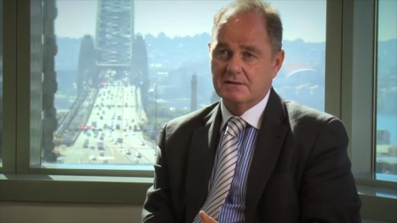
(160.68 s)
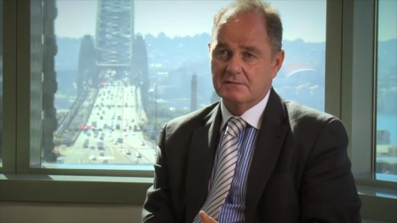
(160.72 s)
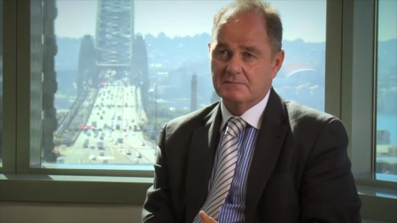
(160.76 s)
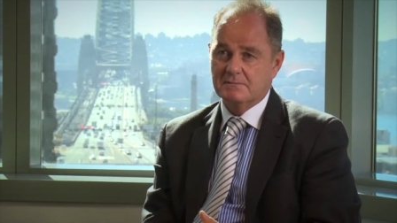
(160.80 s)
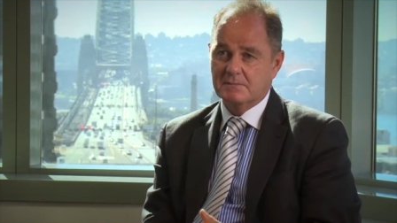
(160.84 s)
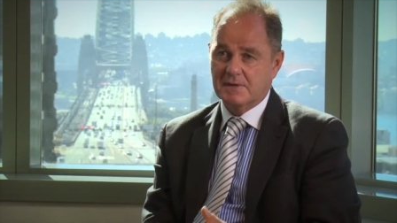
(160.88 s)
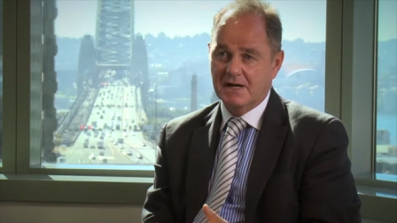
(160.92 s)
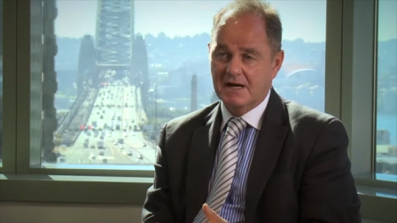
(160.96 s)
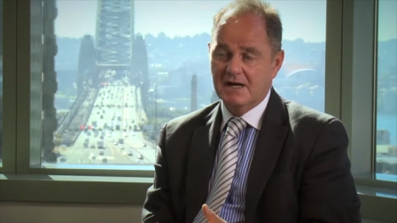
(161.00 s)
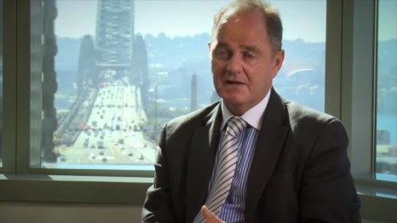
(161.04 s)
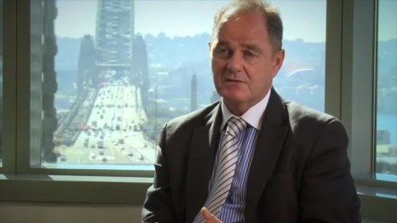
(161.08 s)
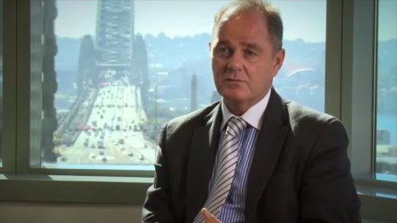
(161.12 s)

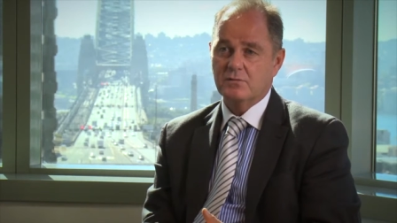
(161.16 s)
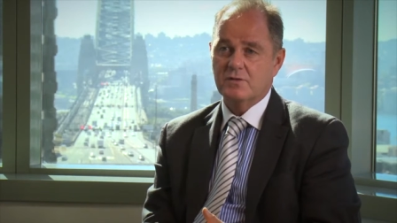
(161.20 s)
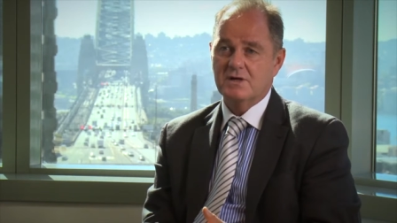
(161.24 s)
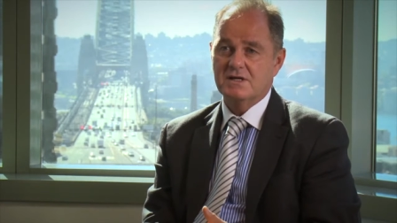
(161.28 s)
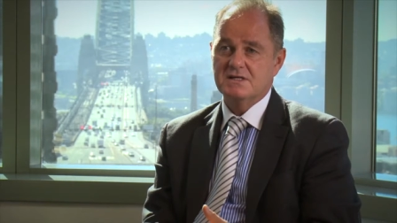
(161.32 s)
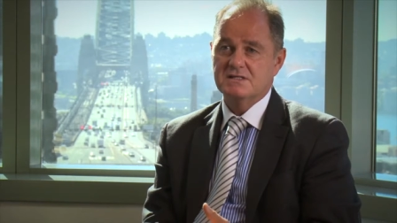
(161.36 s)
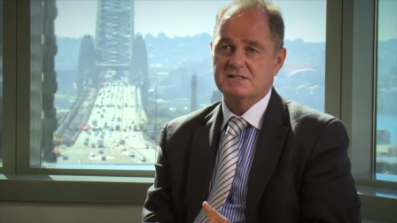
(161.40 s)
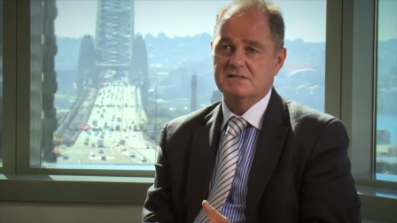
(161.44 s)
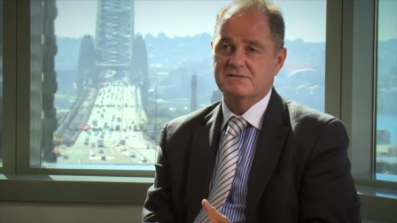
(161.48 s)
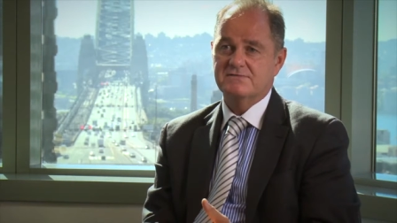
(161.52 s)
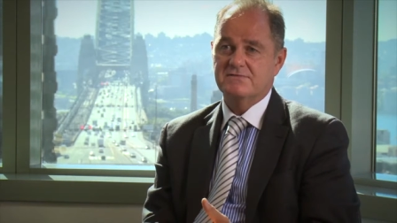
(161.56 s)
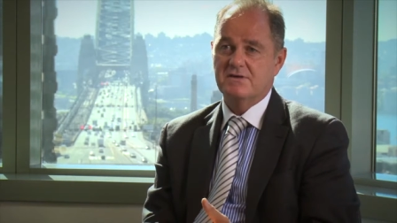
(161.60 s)

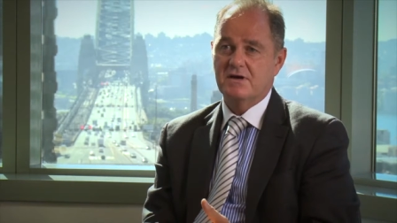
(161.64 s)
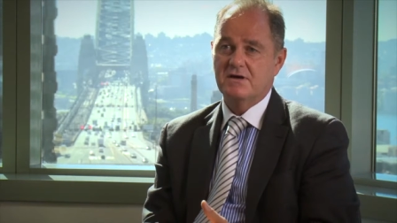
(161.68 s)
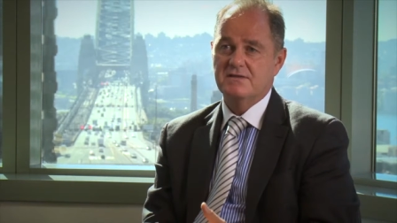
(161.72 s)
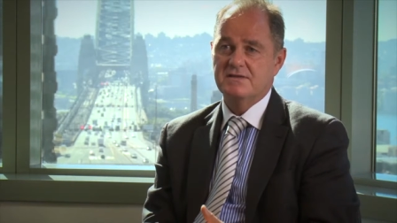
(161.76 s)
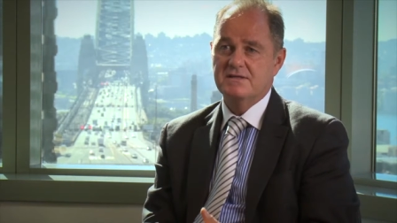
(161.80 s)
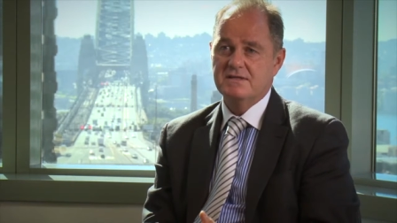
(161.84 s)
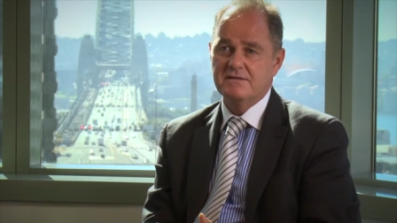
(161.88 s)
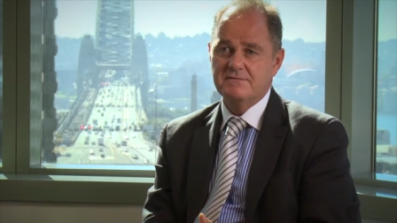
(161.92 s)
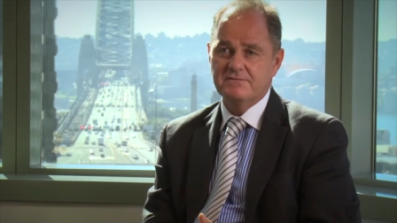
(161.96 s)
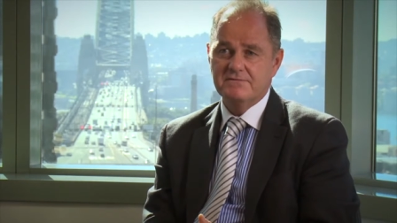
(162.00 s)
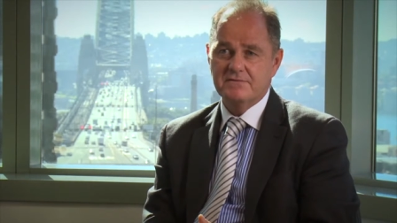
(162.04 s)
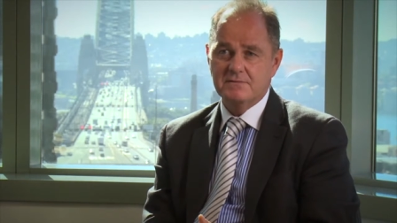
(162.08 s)
pathways to find
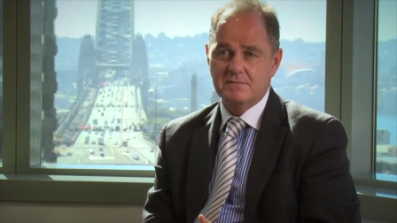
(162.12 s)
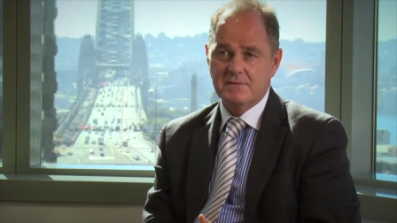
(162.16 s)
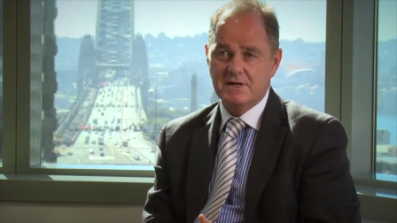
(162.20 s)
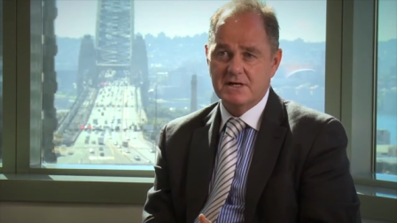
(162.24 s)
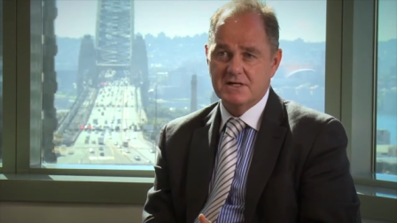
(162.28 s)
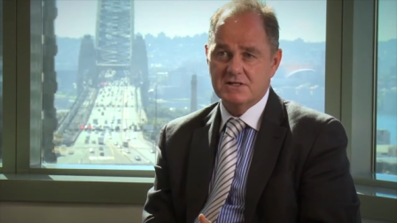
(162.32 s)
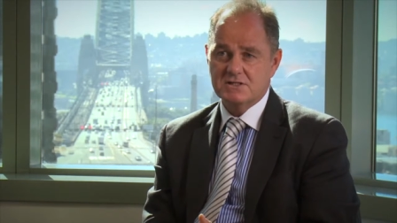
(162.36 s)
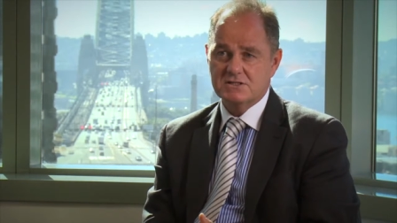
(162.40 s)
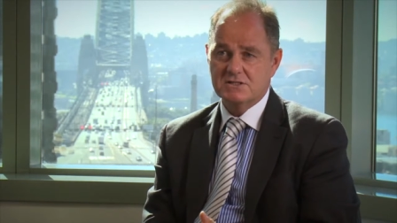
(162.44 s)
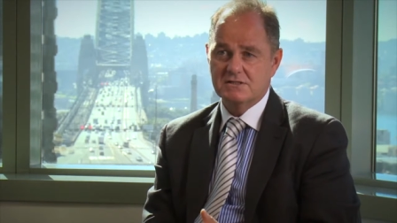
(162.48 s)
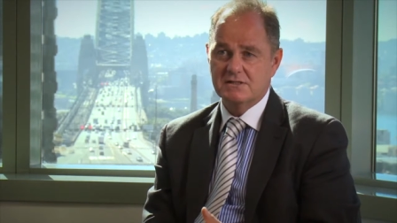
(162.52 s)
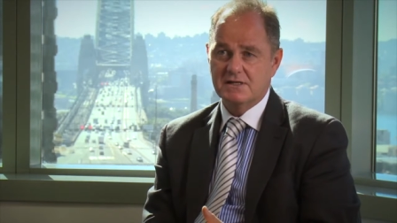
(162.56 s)
the
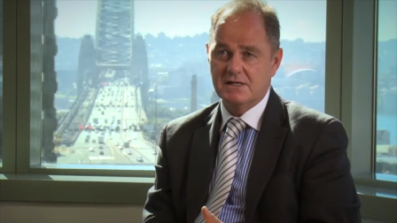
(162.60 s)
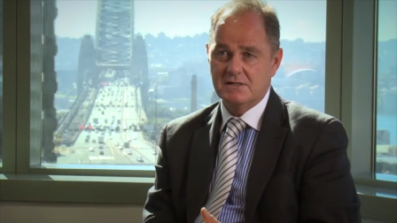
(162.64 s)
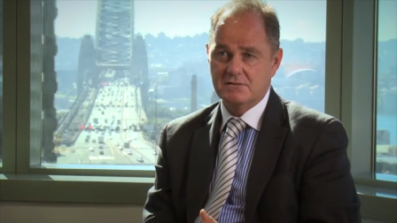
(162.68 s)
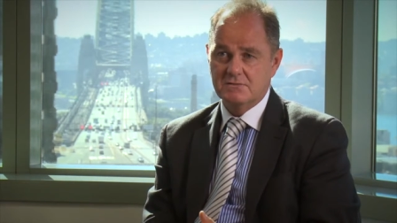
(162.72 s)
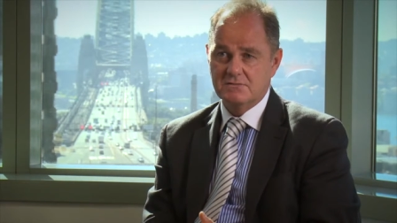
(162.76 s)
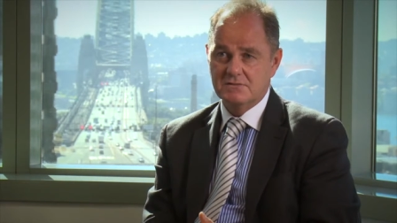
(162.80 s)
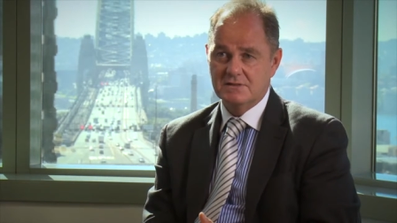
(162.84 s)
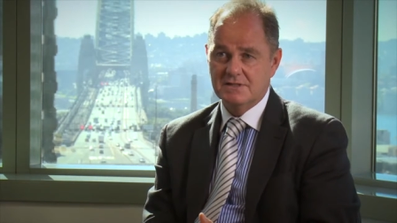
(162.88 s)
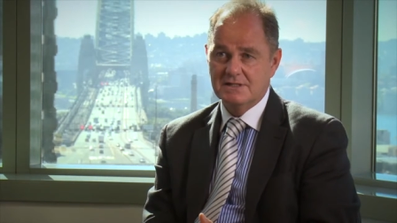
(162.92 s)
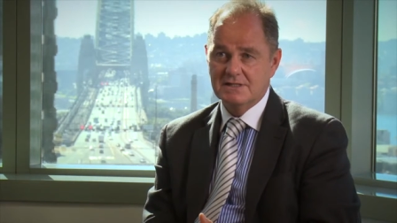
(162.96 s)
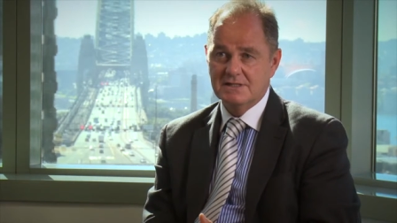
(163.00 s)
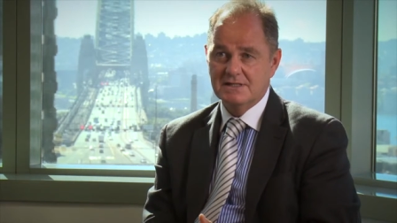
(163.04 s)
information that
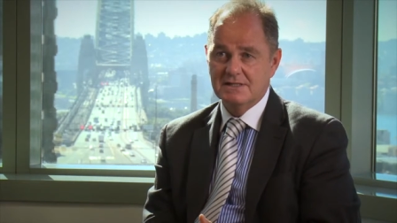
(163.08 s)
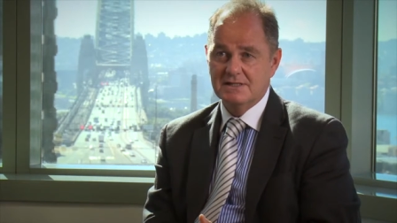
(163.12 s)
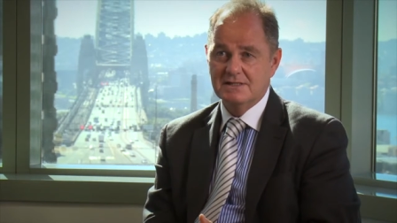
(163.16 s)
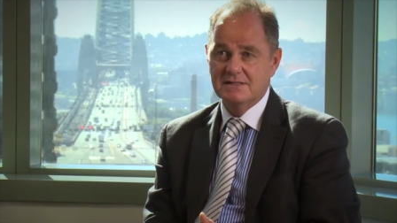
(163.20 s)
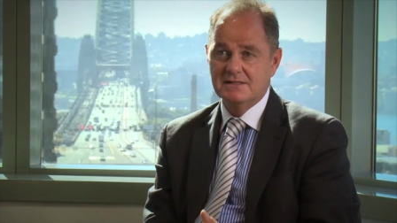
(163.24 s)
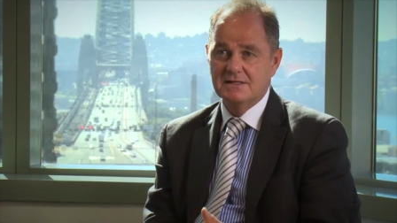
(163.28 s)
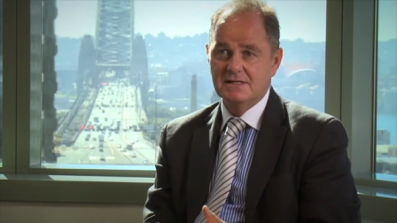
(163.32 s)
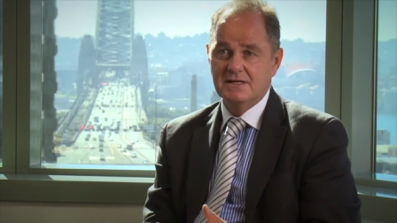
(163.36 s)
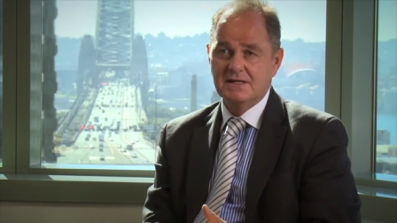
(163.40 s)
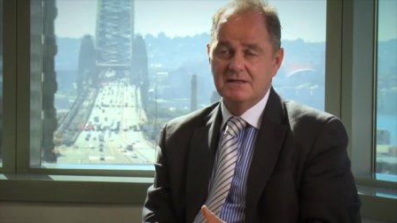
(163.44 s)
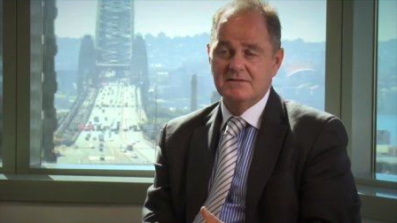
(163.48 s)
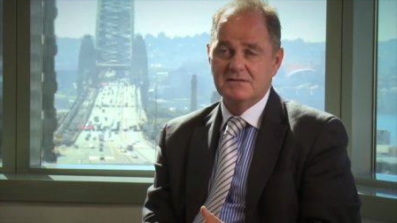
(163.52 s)
you need